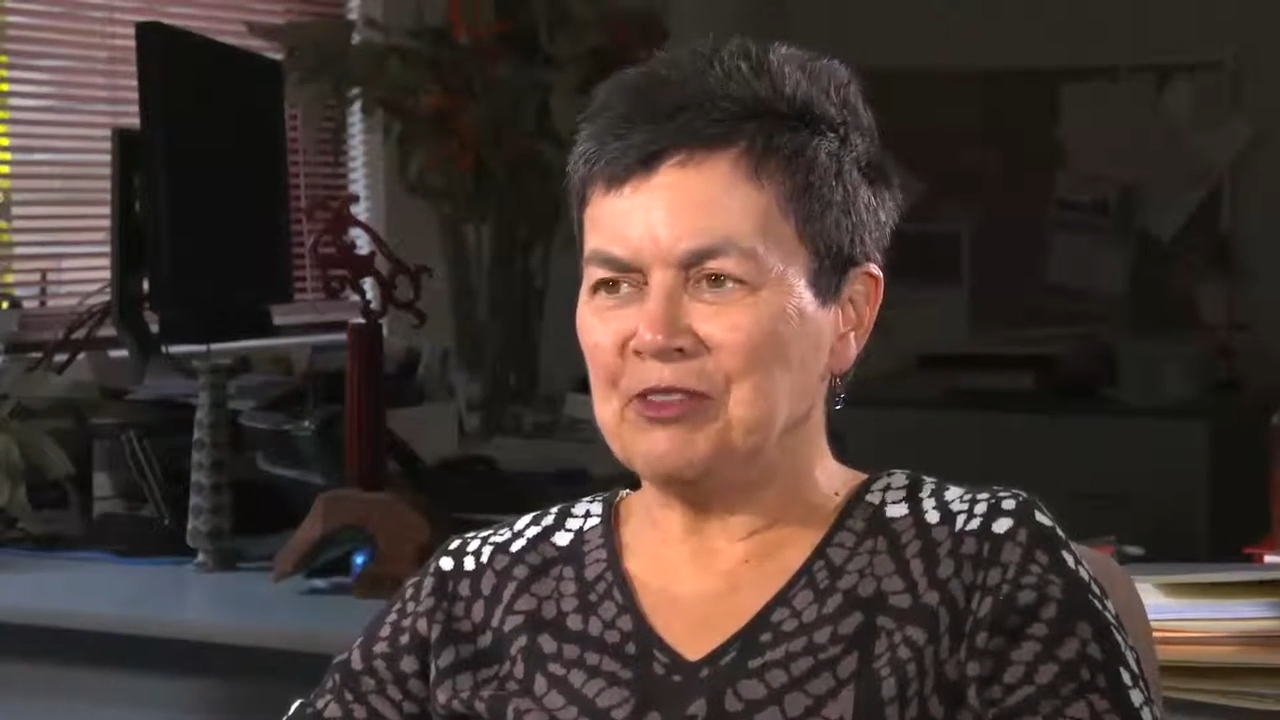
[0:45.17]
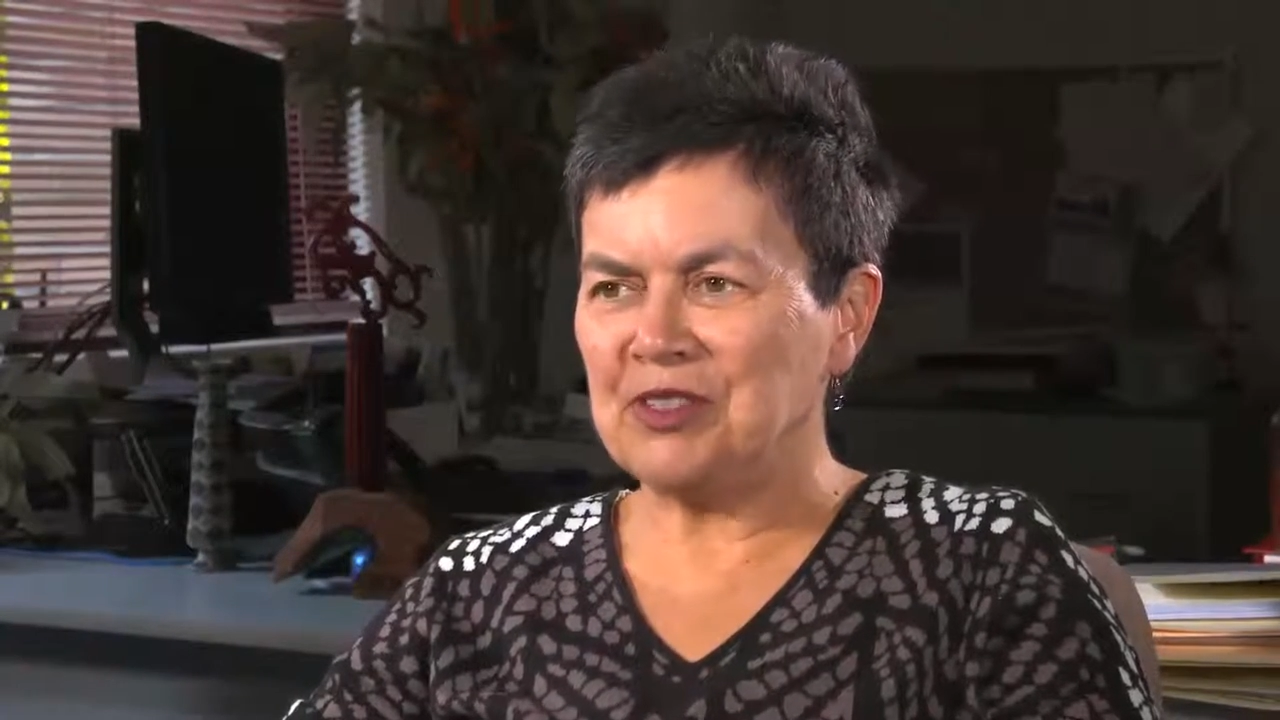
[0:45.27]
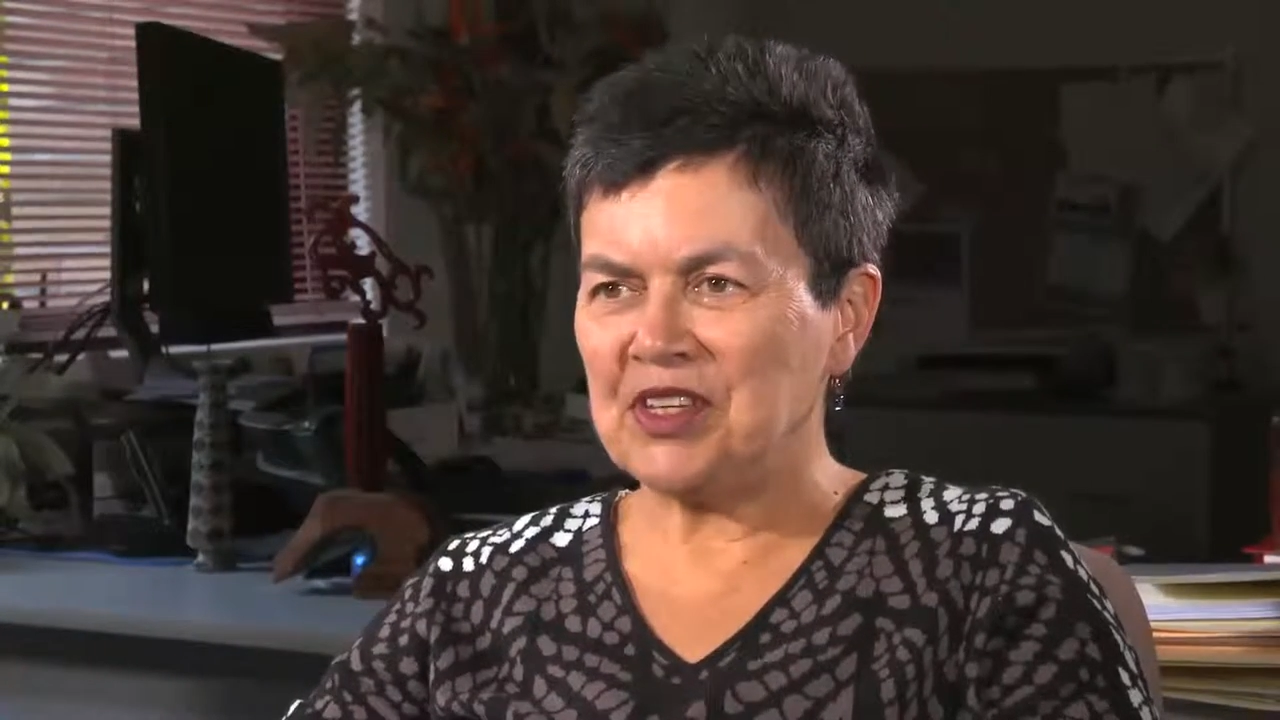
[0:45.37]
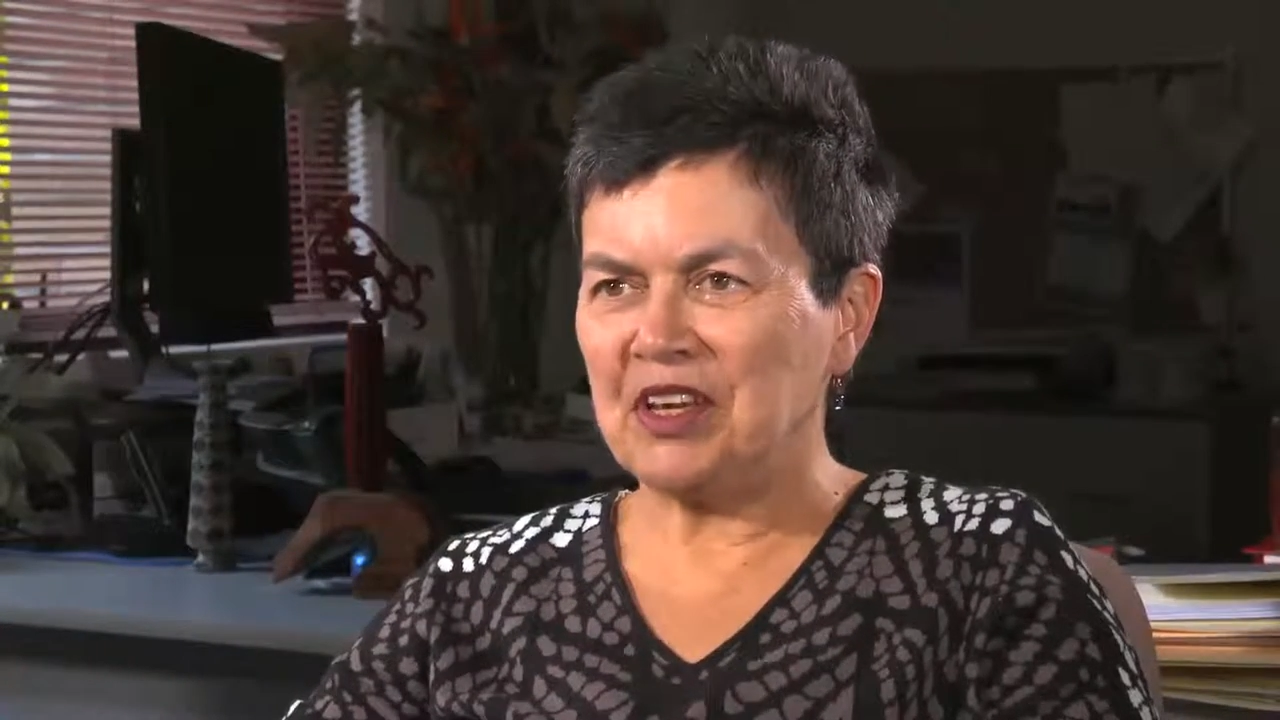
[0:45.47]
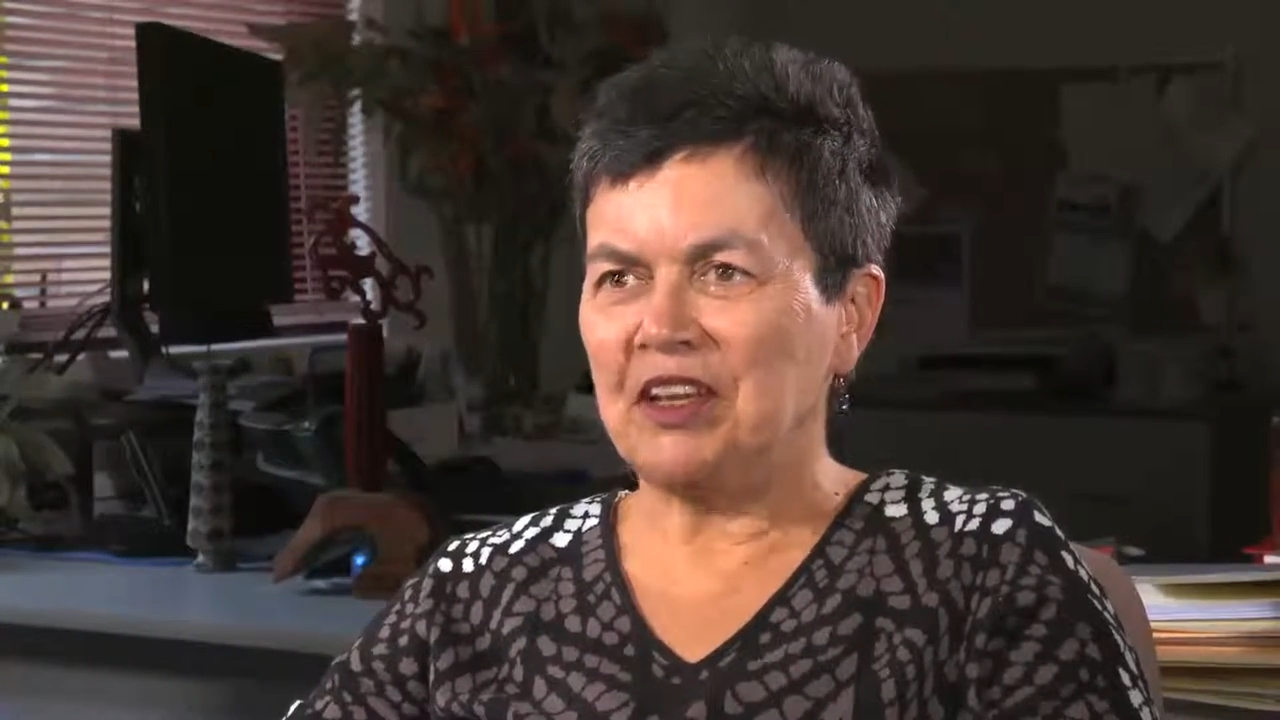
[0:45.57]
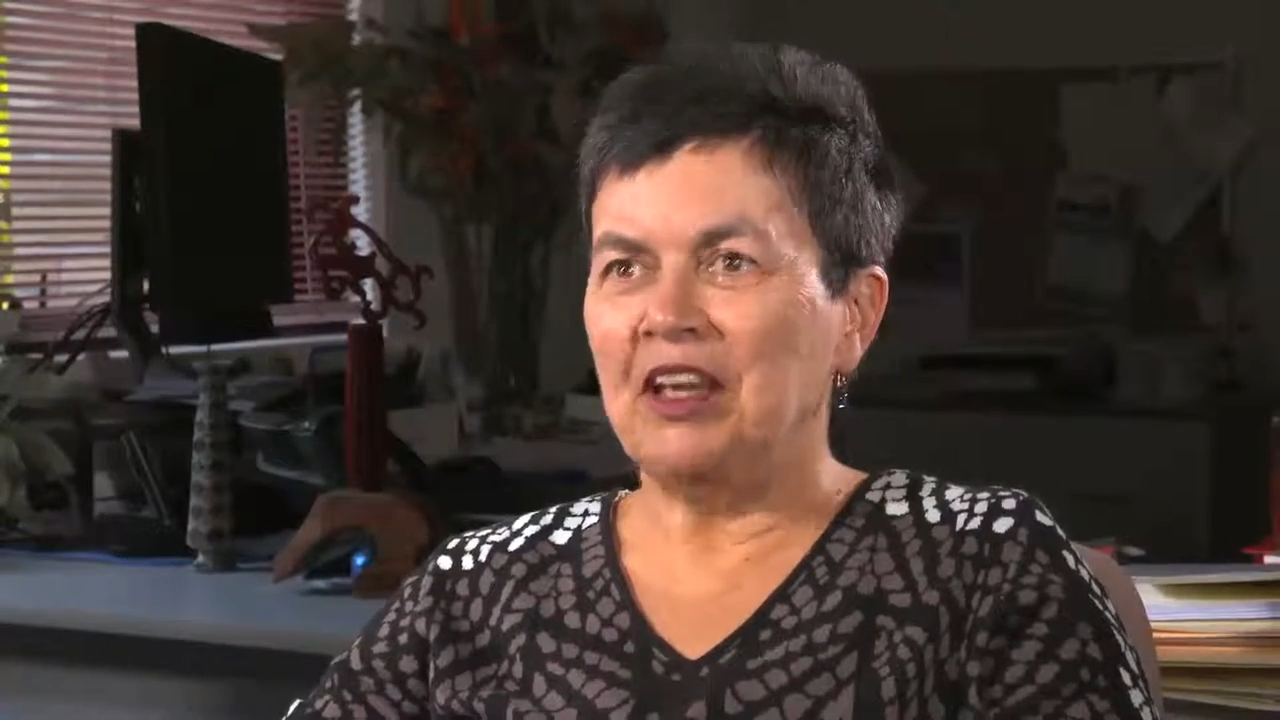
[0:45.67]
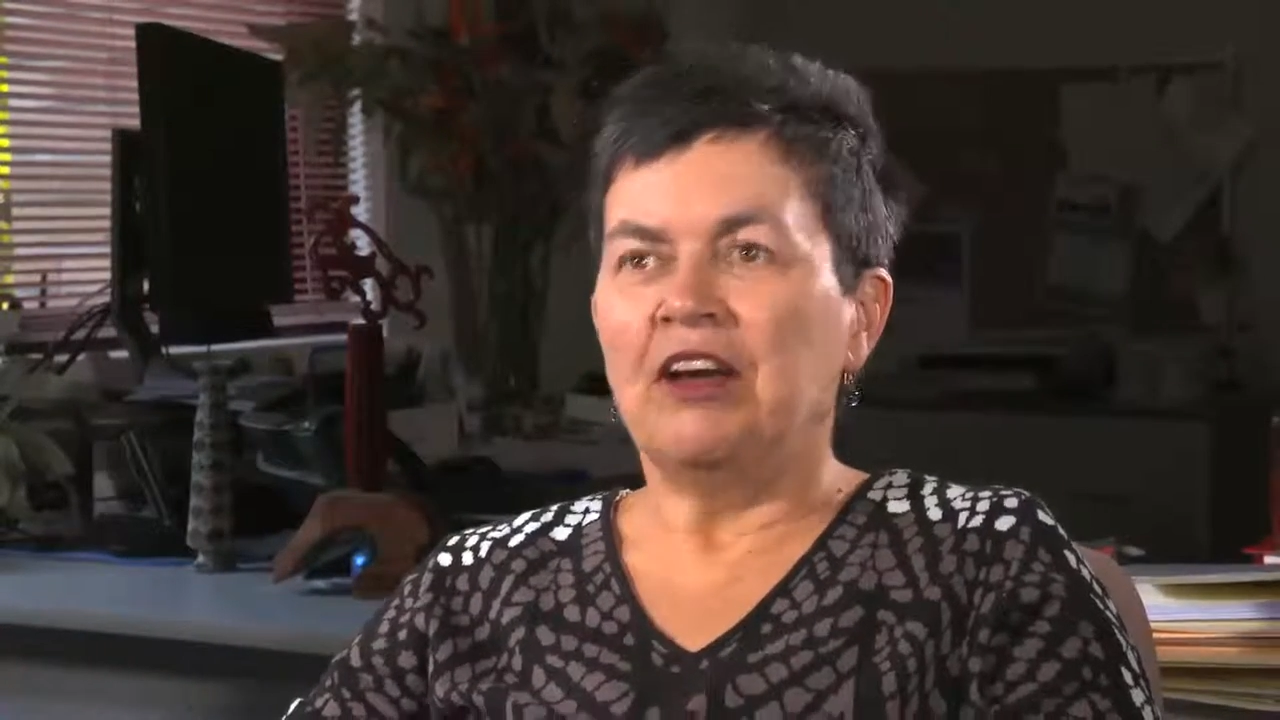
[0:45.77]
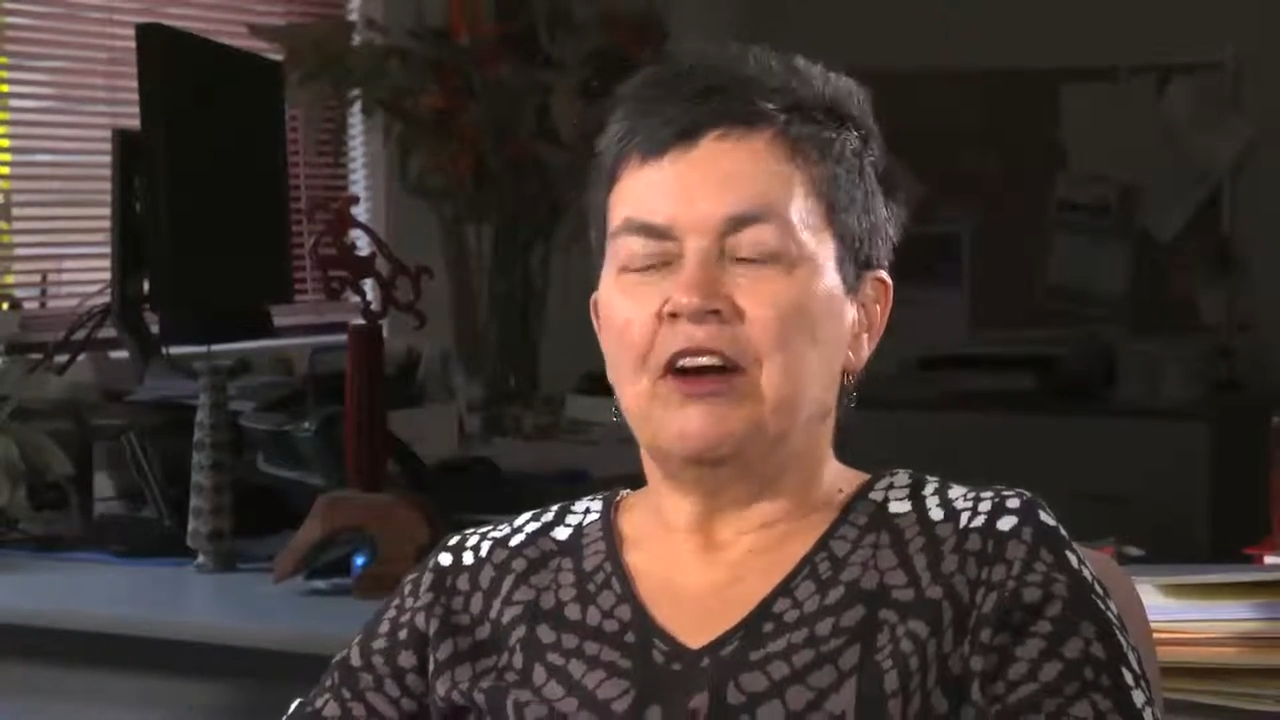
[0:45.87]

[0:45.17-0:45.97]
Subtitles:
to you and say,